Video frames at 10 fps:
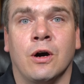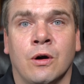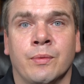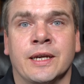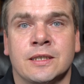
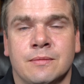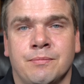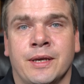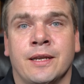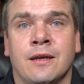always
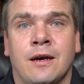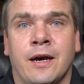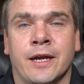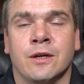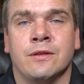been
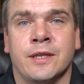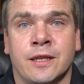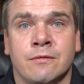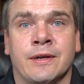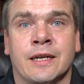higher
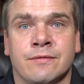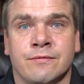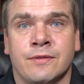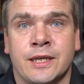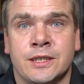than the rate of
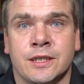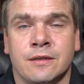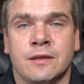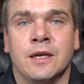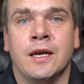
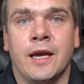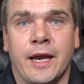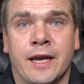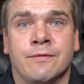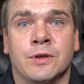inflation,
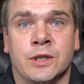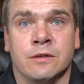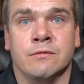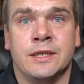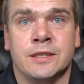and for
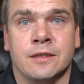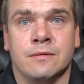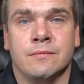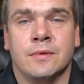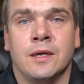good reason.